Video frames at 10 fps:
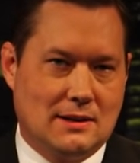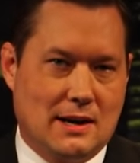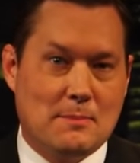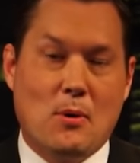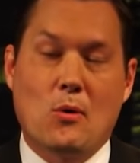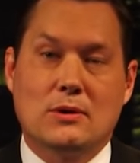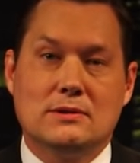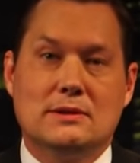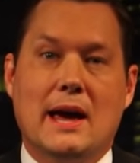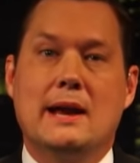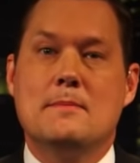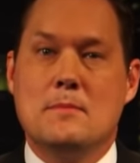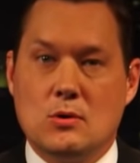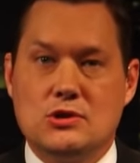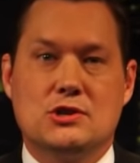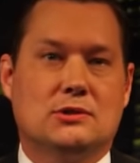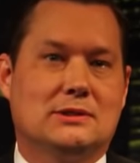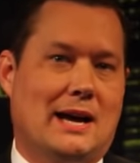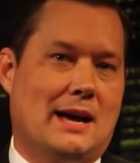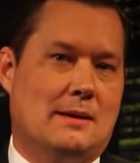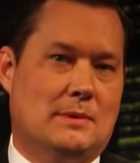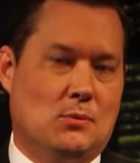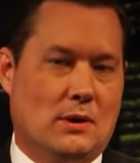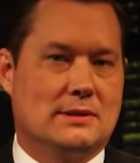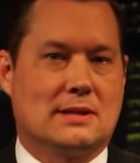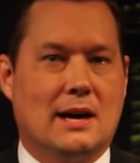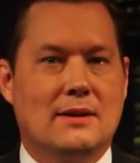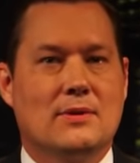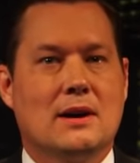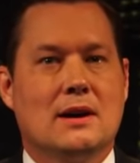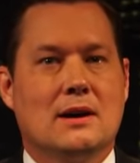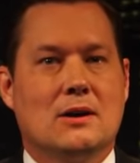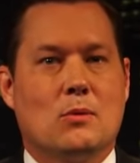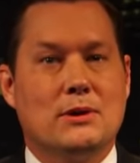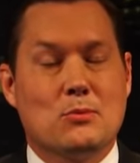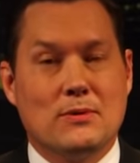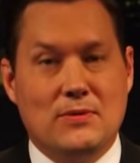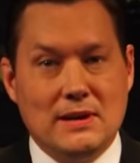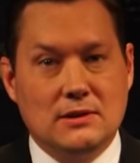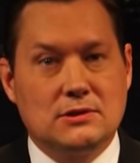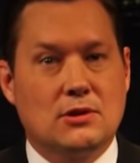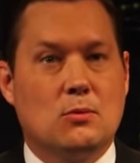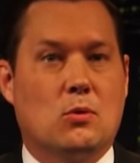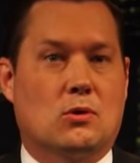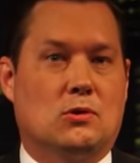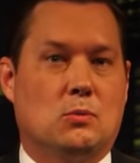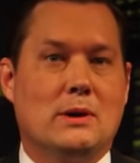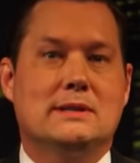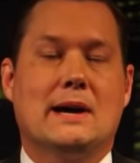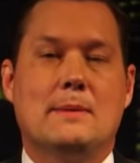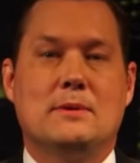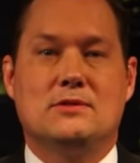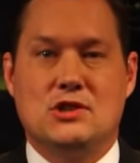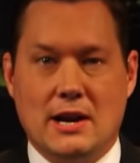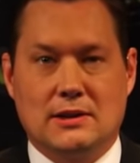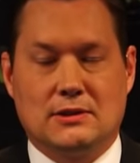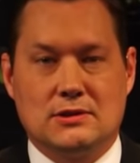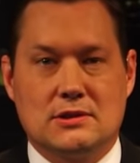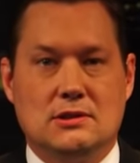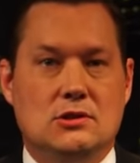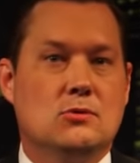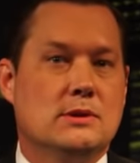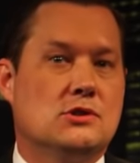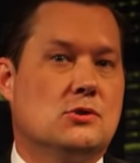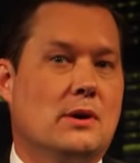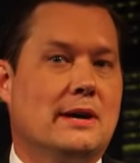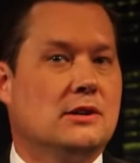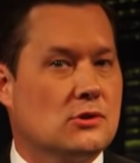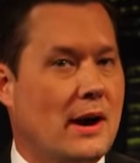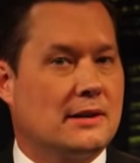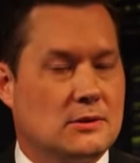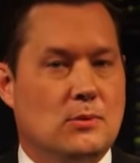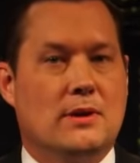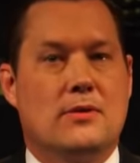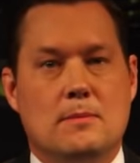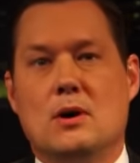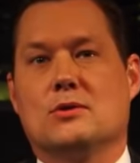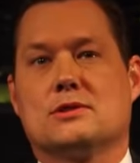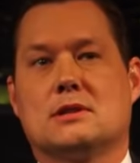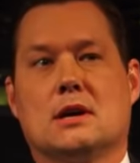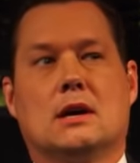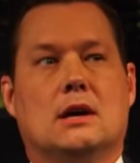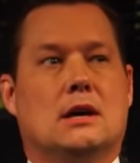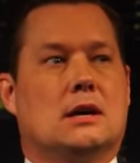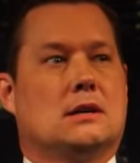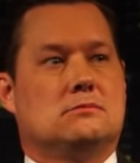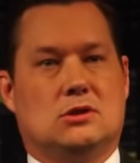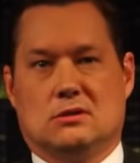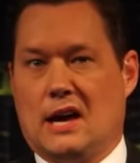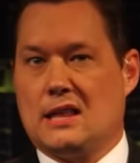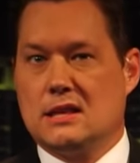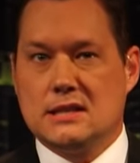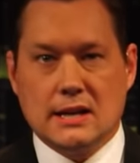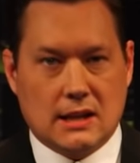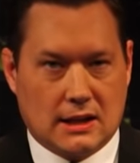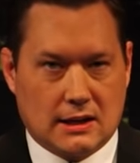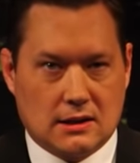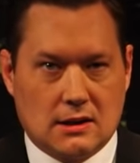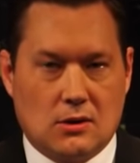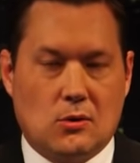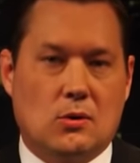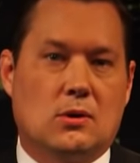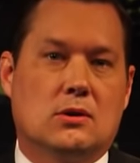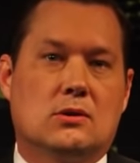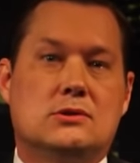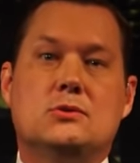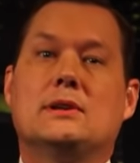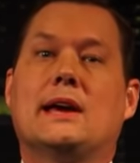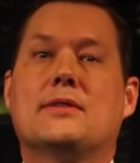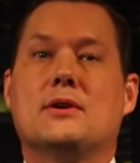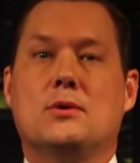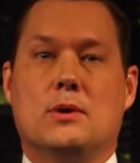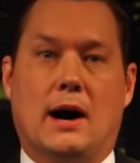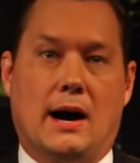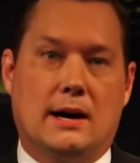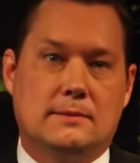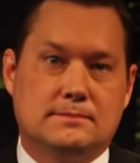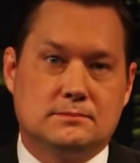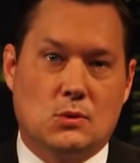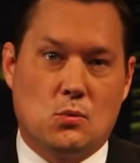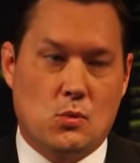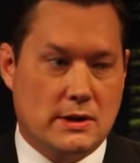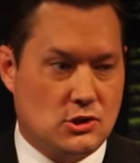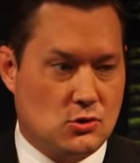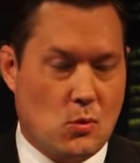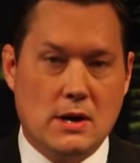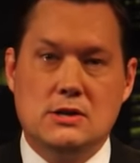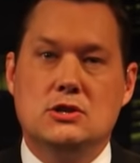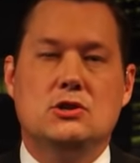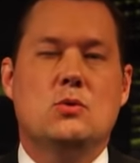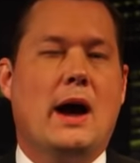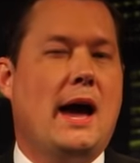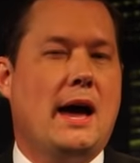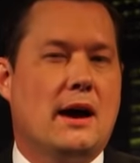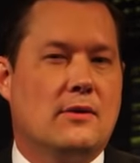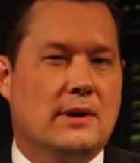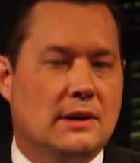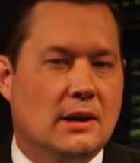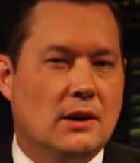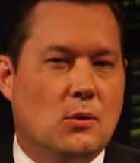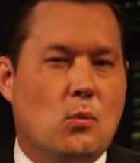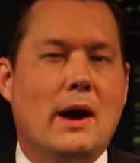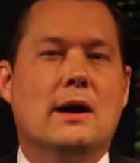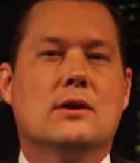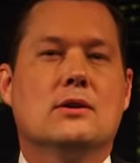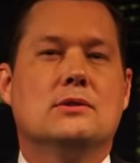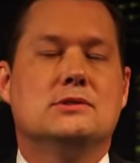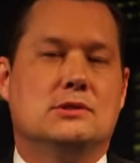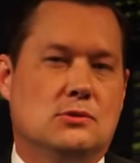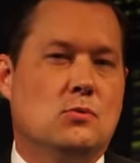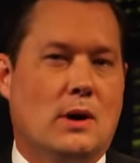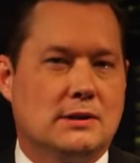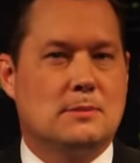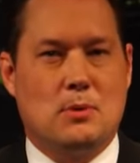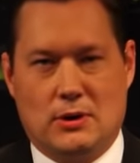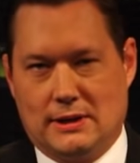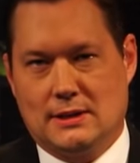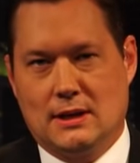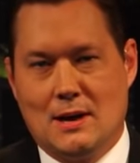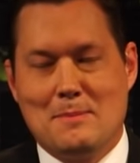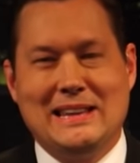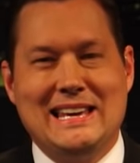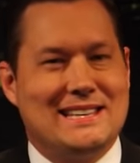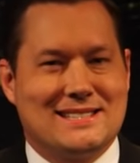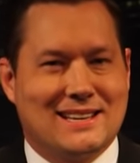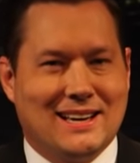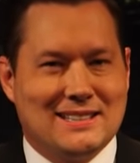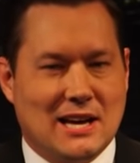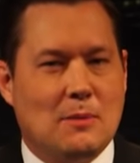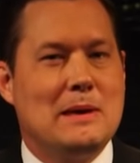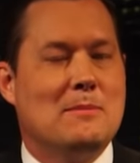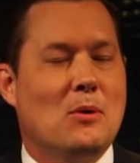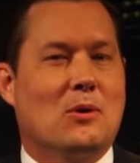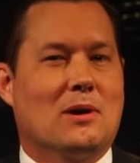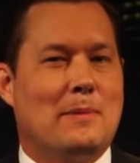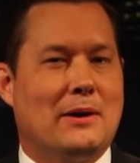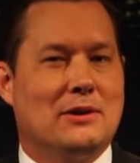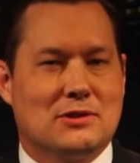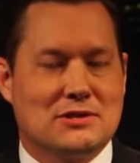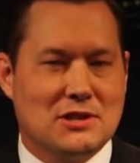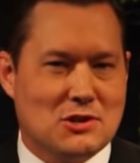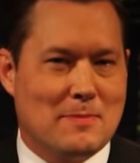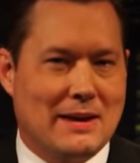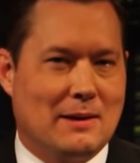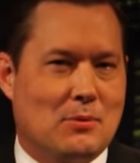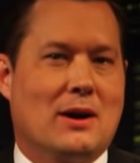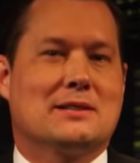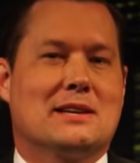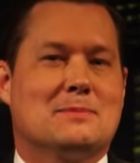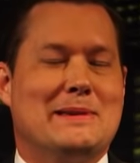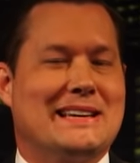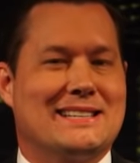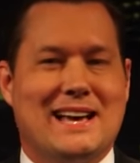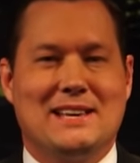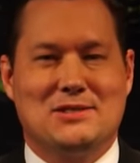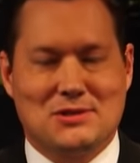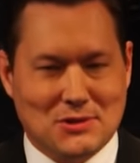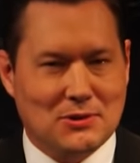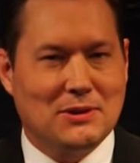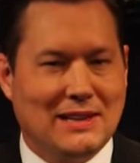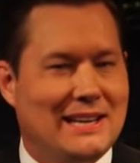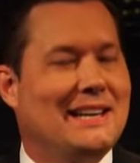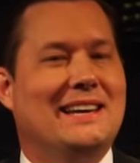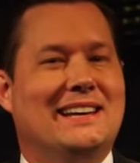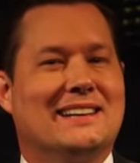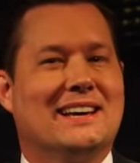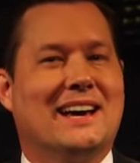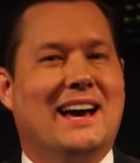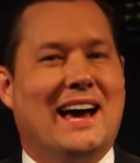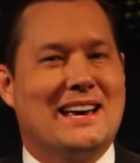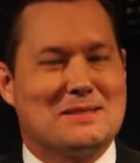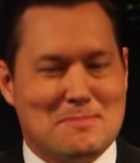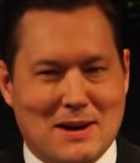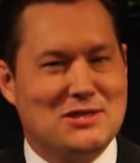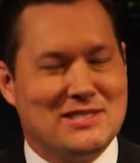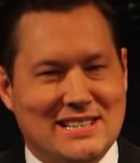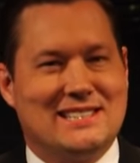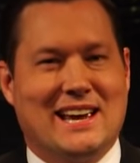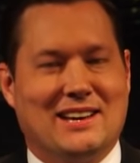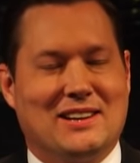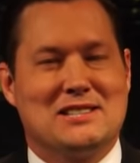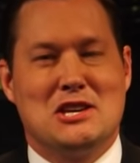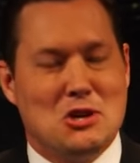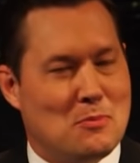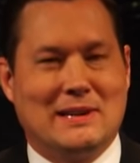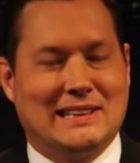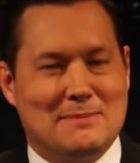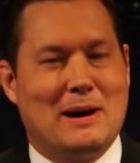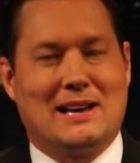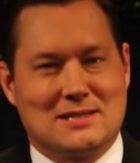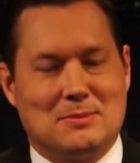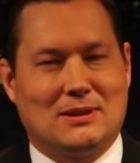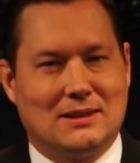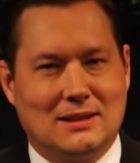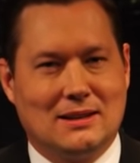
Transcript: an important and emotional time in one's life where you reveal to the world what type of genitals you enjoy interacting with the most. Do you like the ding-a-ling, or do you like the hoo-ha? Which one do you have, and where do you want to put it? Please tell me more about your decision-making process, because I certainly need as much detail as humanly possible.